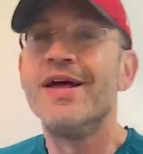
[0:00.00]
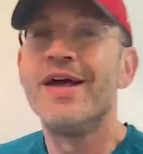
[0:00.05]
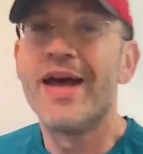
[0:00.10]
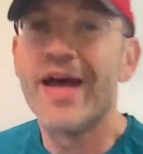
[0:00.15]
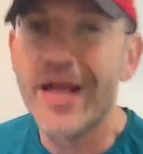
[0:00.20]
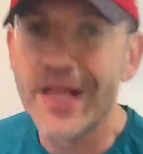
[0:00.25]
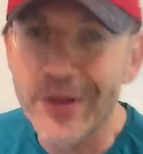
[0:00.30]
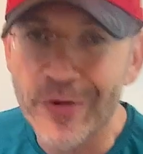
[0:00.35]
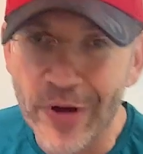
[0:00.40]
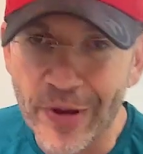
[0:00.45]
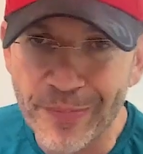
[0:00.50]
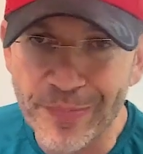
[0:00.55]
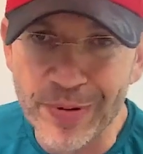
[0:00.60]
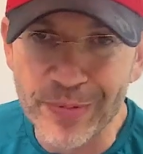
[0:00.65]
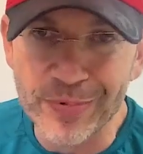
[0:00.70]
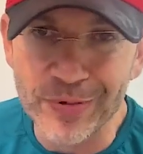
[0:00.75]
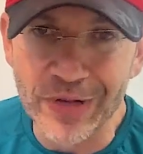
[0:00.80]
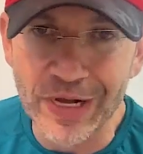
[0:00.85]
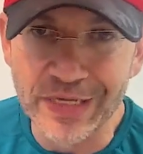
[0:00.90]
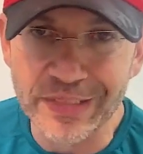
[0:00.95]
Anyway,
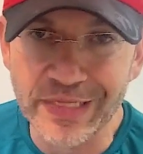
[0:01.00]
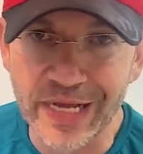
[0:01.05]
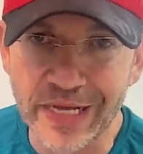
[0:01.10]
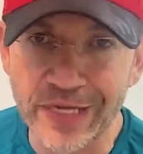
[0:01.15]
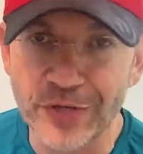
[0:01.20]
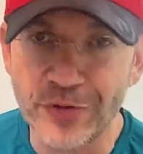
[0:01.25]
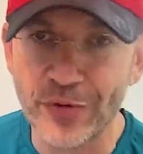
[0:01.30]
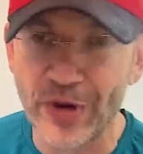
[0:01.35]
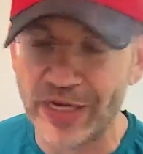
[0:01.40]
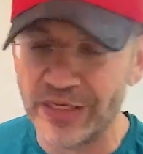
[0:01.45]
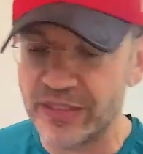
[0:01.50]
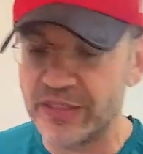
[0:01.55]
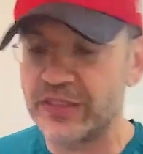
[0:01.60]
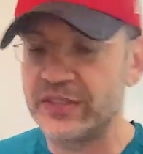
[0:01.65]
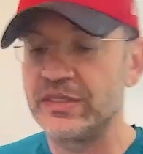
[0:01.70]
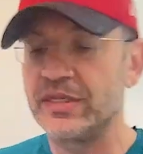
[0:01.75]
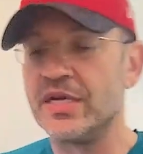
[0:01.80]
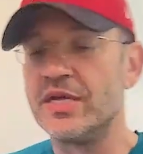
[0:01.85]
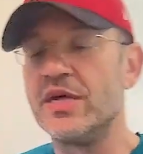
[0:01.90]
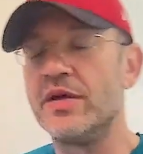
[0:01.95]
people, I
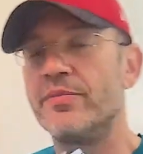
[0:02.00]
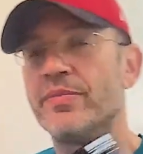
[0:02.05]
digress.